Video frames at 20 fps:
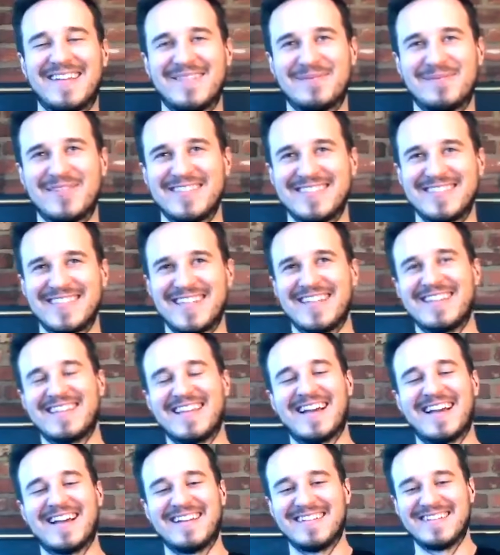you. Appreciate
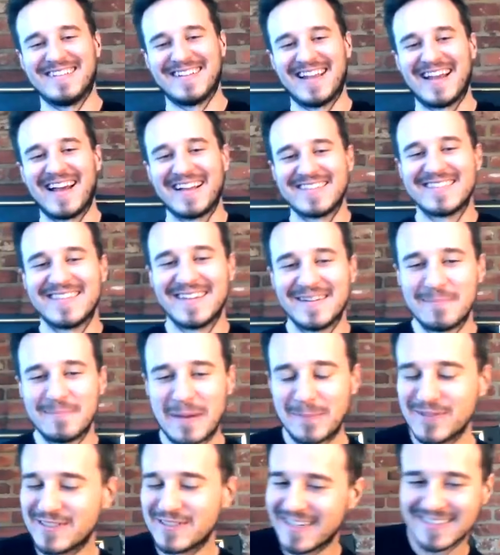that. Yeah,
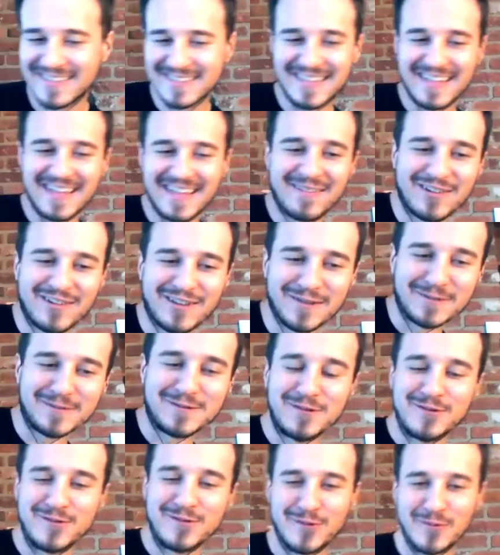pepper jack's kind of a
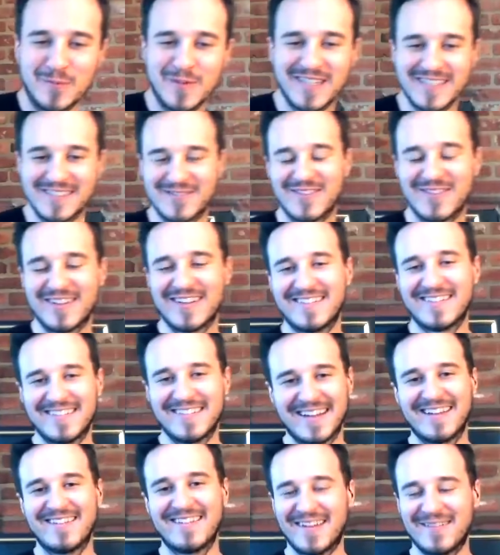go-to for me as well.
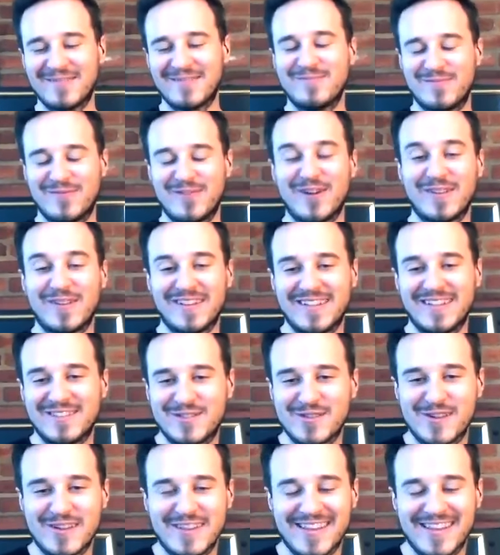I really
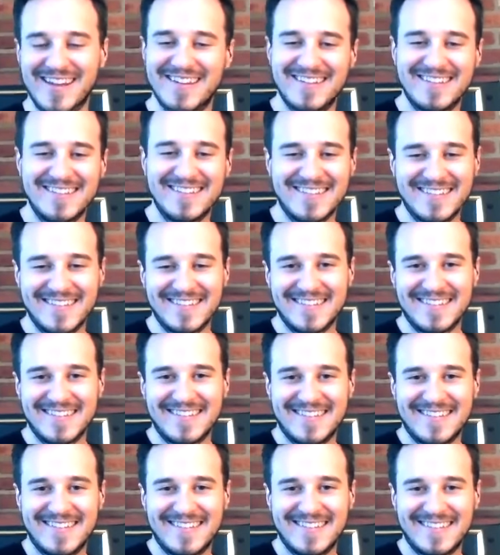enjoy that.
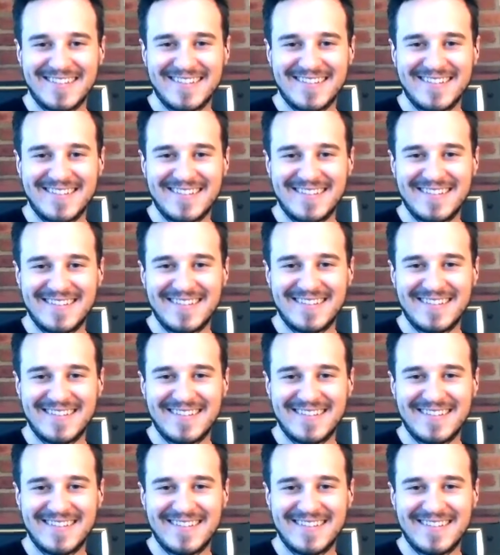And